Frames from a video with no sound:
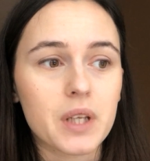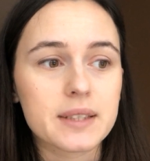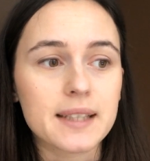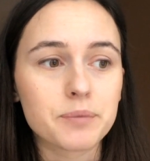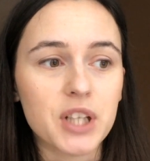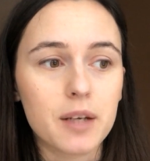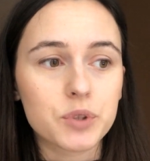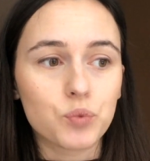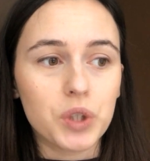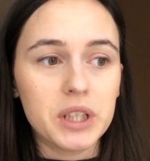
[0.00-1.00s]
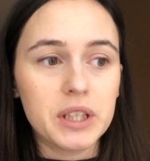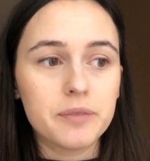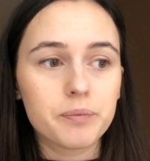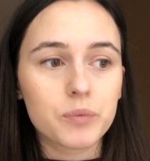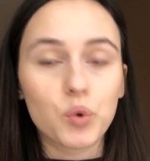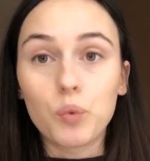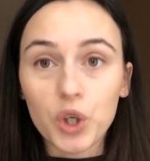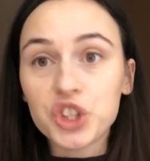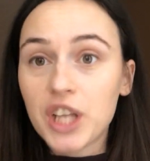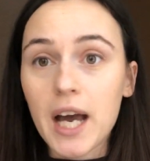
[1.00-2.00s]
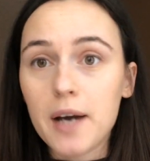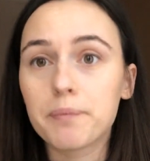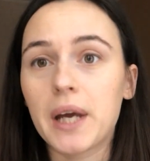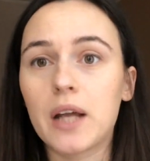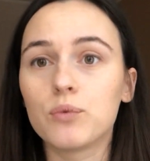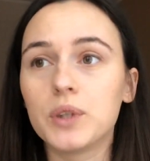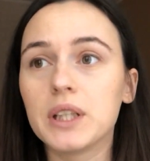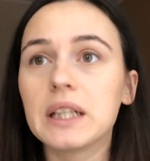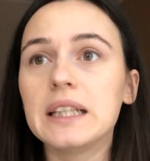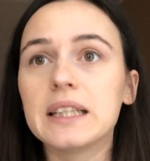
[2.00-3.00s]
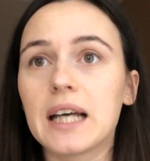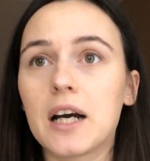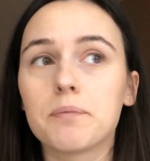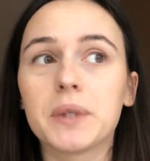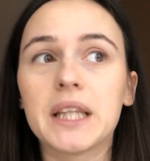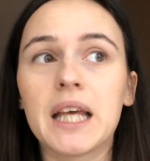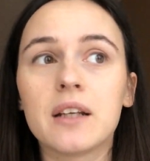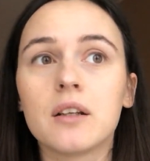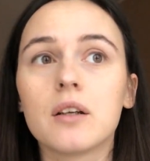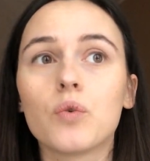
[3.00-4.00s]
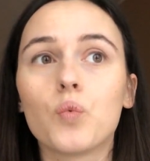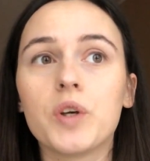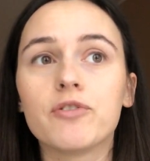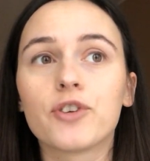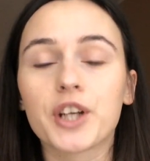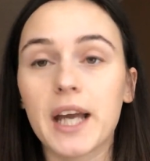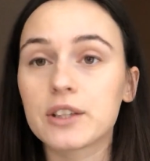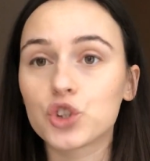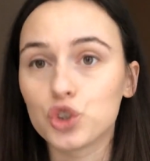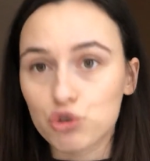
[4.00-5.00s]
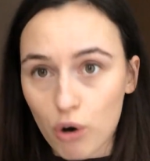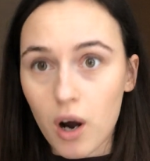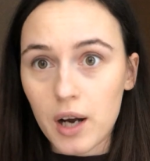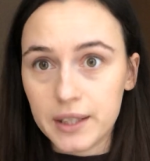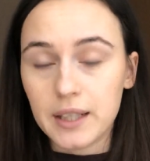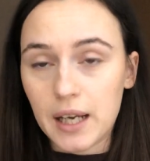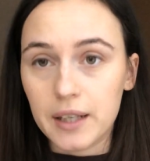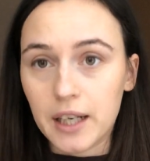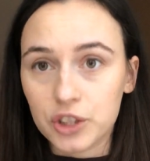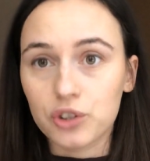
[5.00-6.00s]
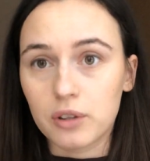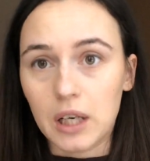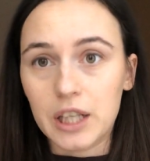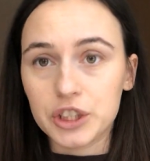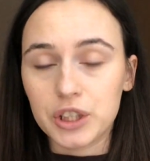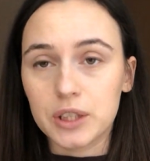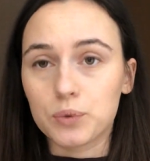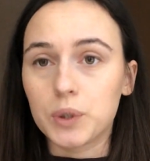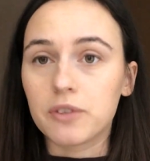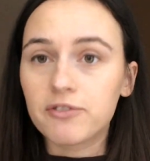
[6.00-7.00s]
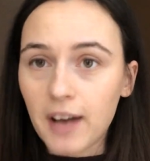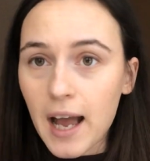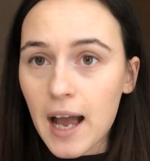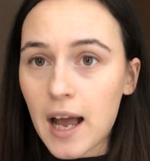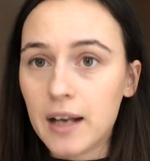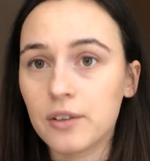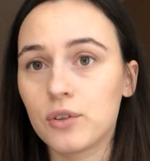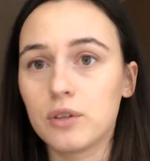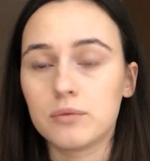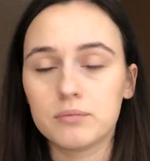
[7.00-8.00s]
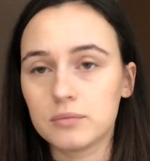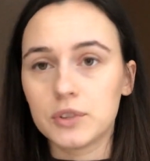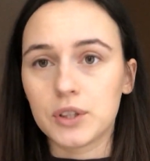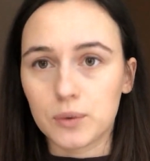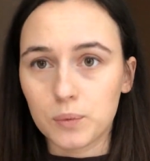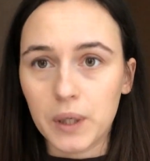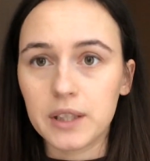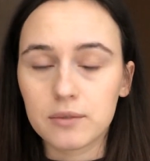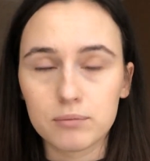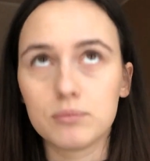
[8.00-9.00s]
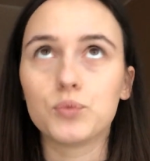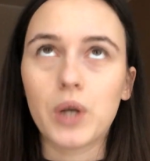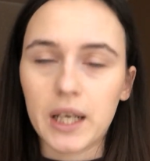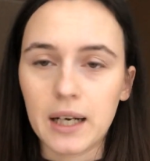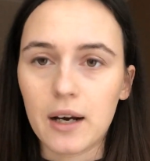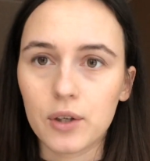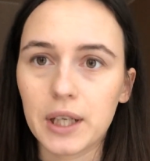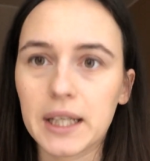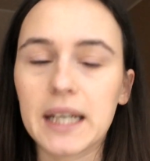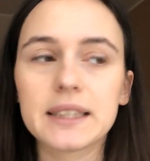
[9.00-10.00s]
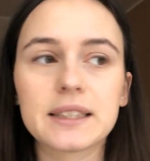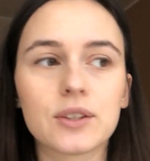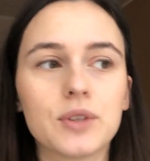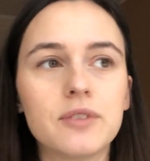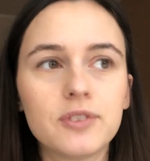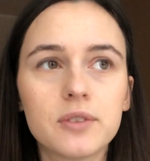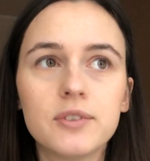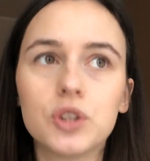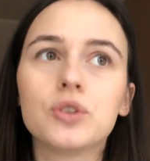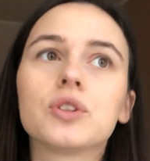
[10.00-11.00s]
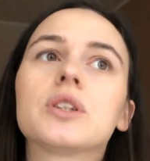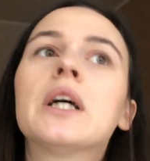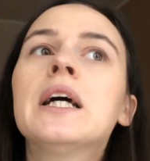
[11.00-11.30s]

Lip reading: sometimes we wash them and we clean them, but then we forget to dry the natural lashes with a fan, or wait it out, I guess. So if you've used